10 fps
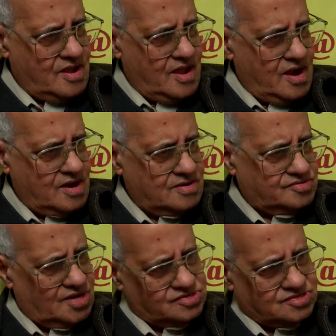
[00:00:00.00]
And
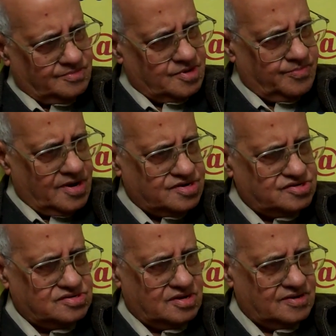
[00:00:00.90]
just after
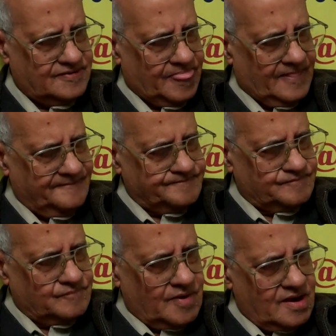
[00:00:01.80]
partition,
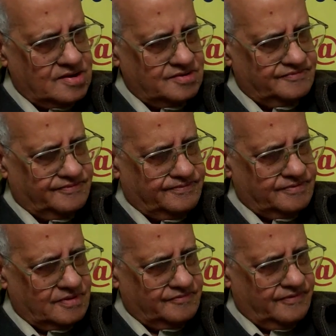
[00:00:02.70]
my
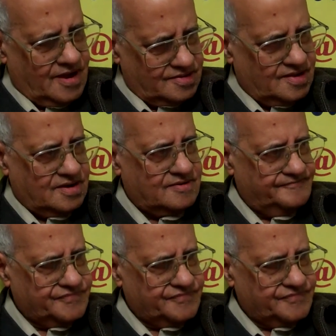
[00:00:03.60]
father